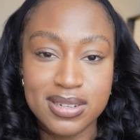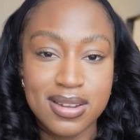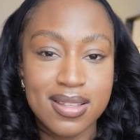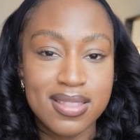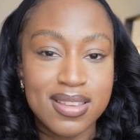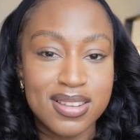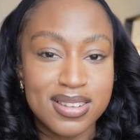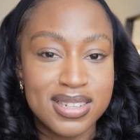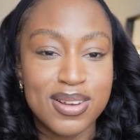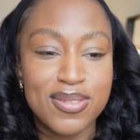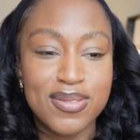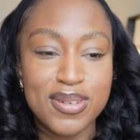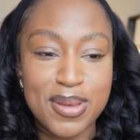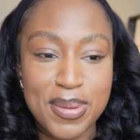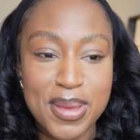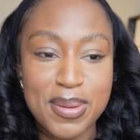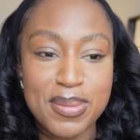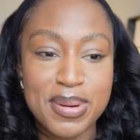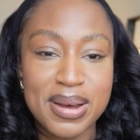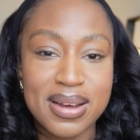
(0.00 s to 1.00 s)
Like there's definitely
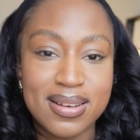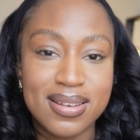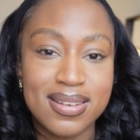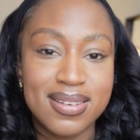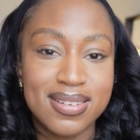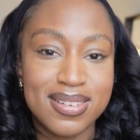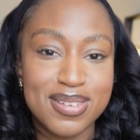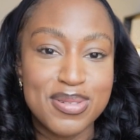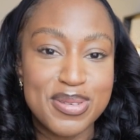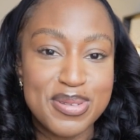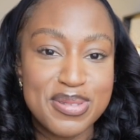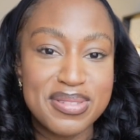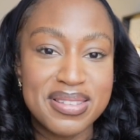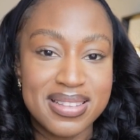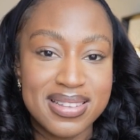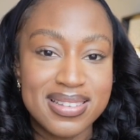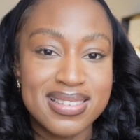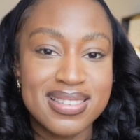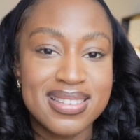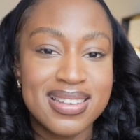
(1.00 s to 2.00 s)
people out here who are using
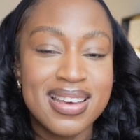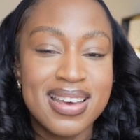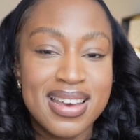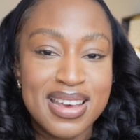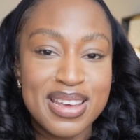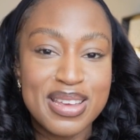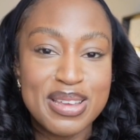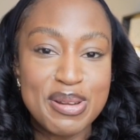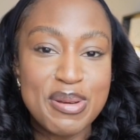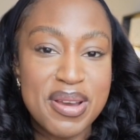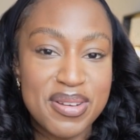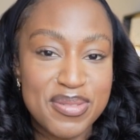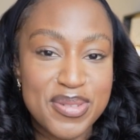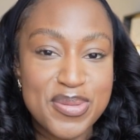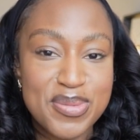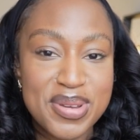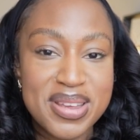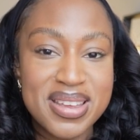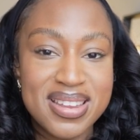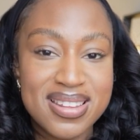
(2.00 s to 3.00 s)
this, you know, every
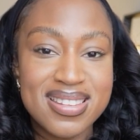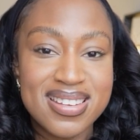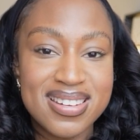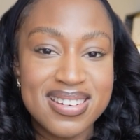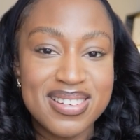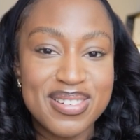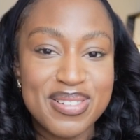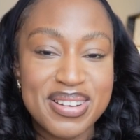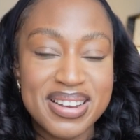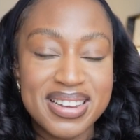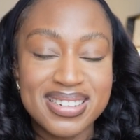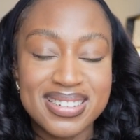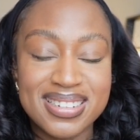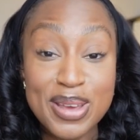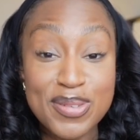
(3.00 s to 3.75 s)
week in their degrees.